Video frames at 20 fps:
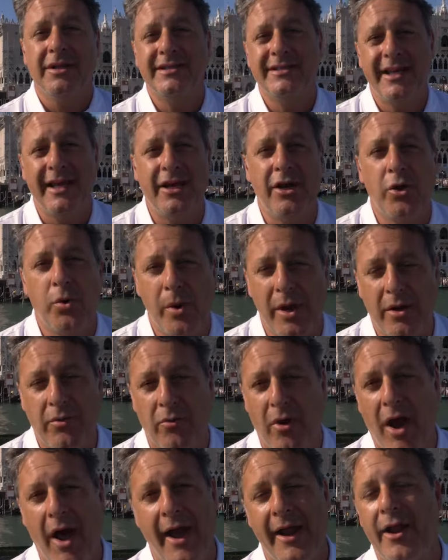let's take a quick
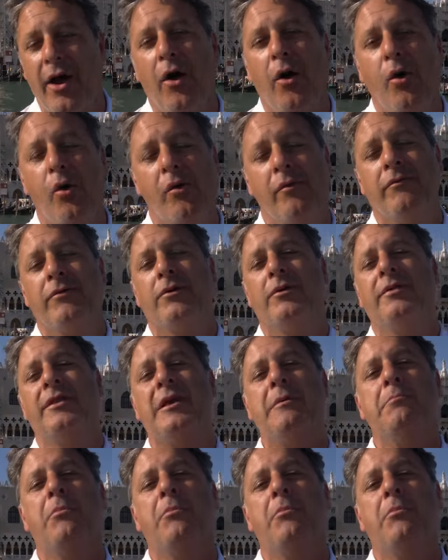ride over the